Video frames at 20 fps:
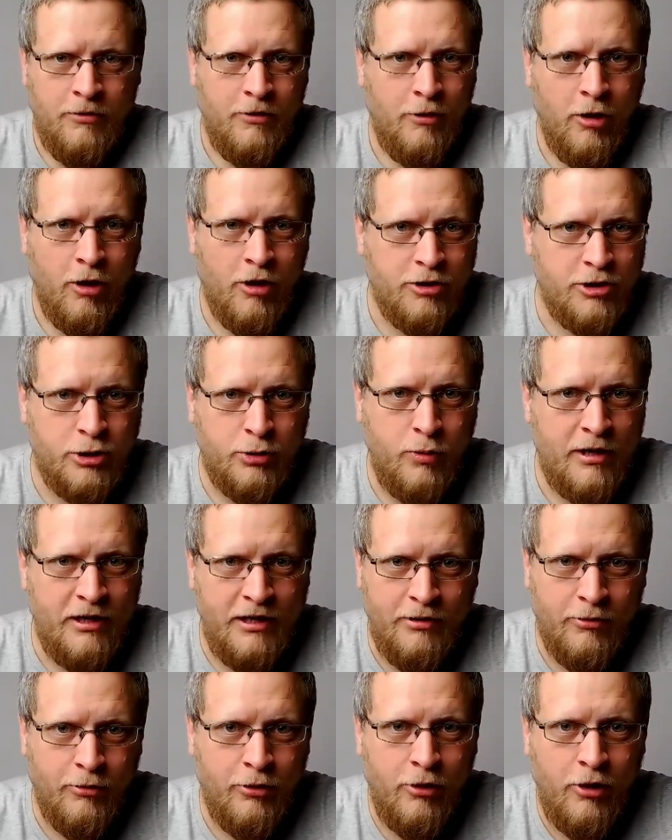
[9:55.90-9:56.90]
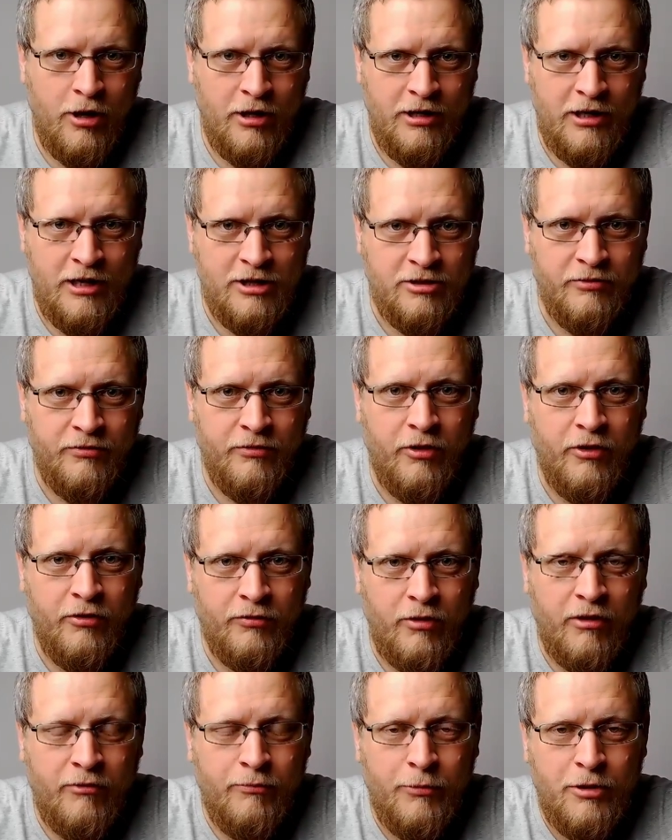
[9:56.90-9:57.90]
the last 20 or 30 years
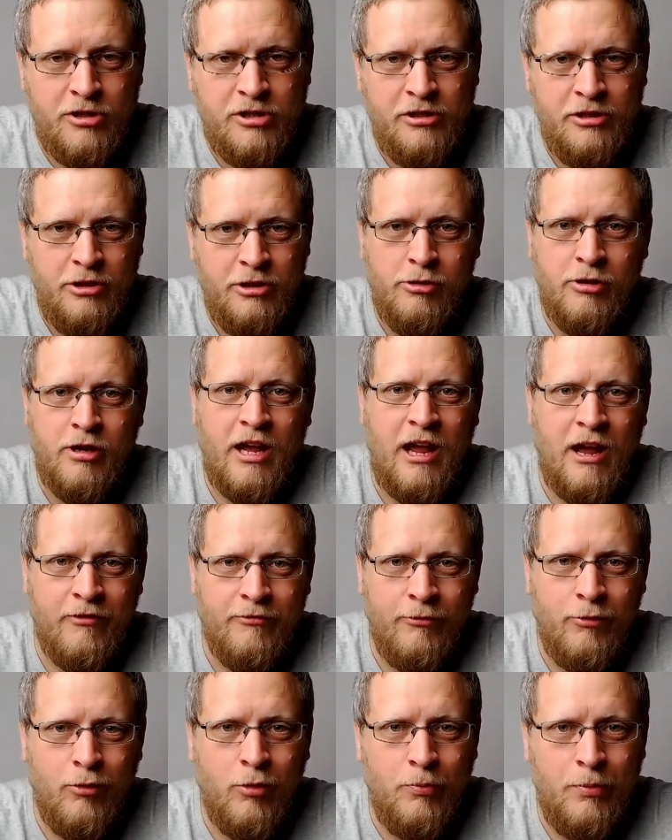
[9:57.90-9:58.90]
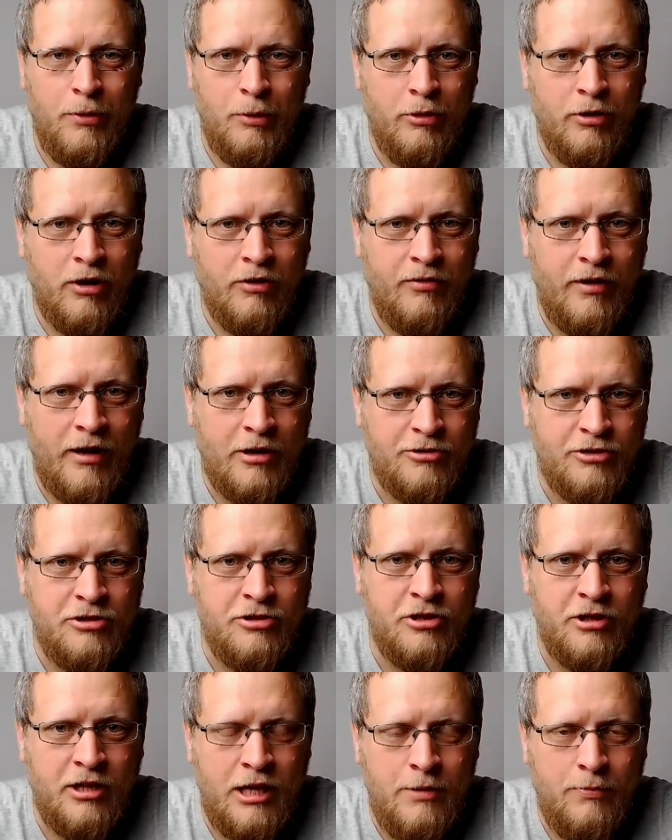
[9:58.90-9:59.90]
of governments in the UK have not built enough
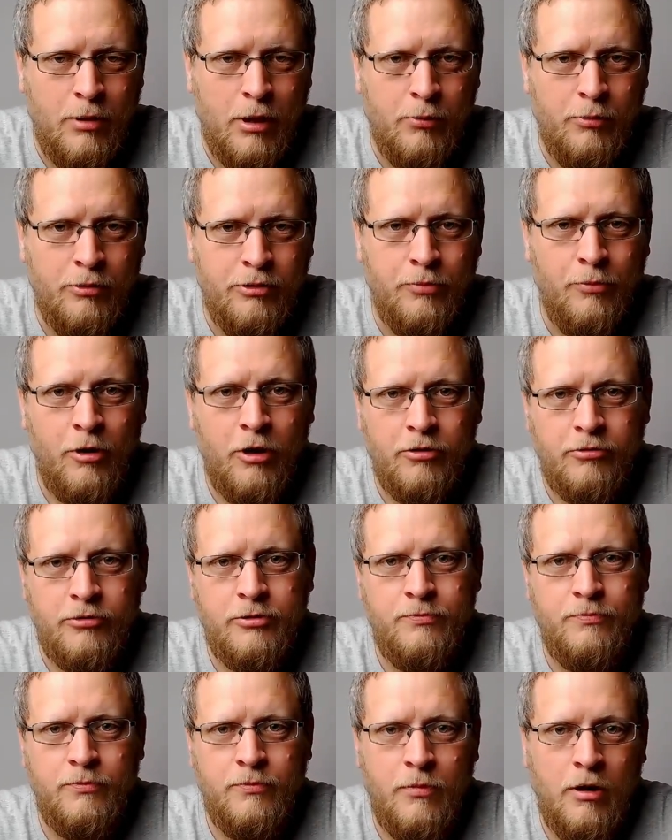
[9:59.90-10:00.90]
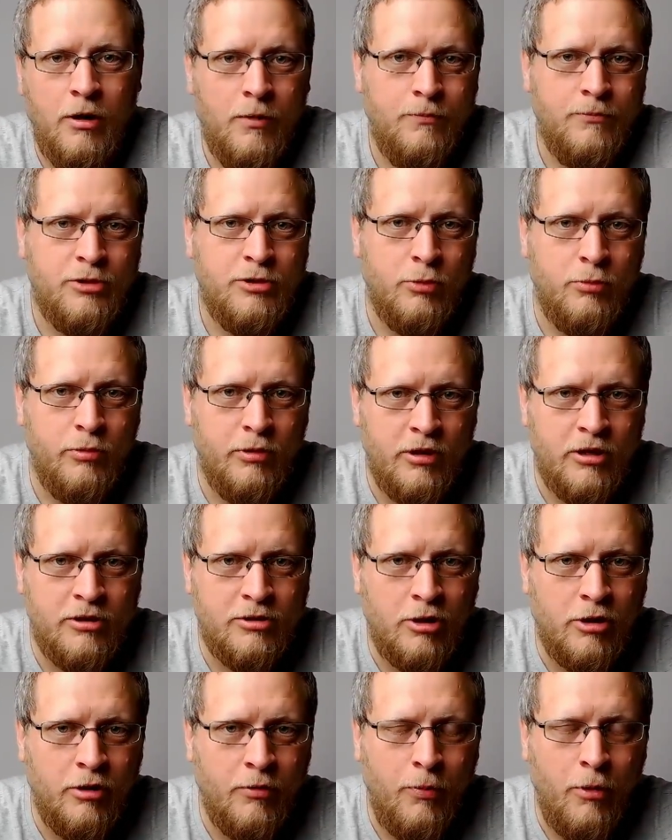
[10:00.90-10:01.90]
houses to keep up with demand. So
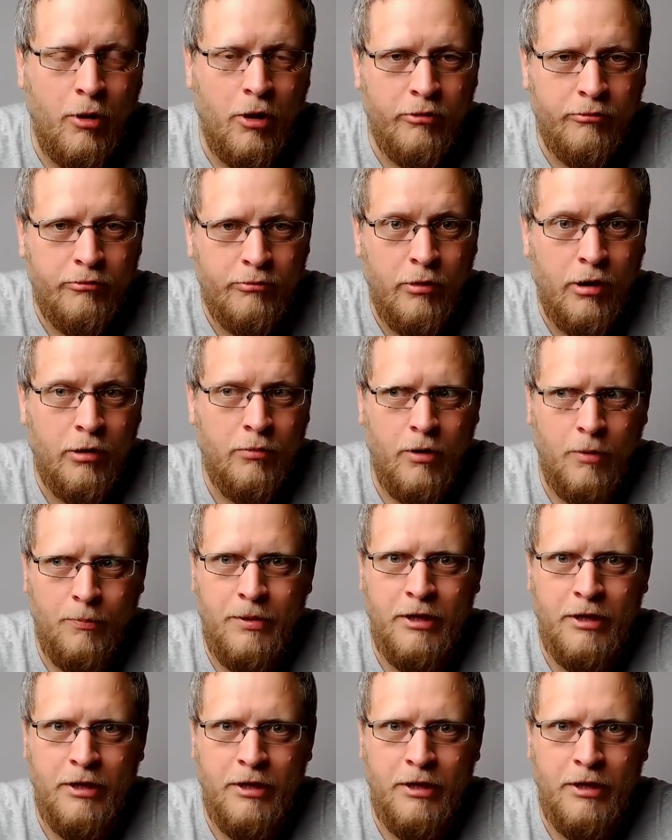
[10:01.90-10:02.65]
that's kind of part of the, well,